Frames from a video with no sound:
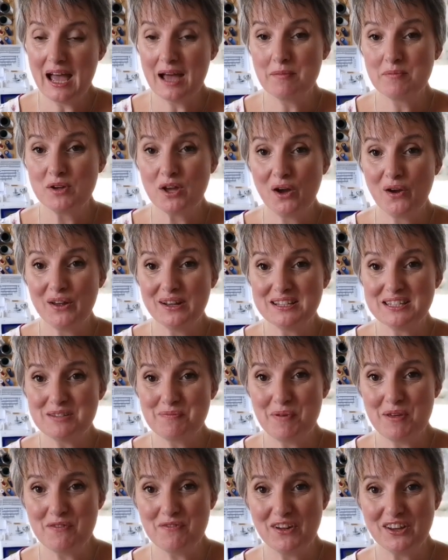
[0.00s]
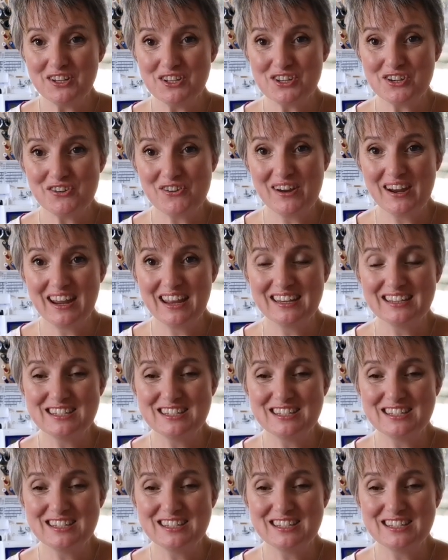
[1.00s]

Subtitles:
am going to be venturing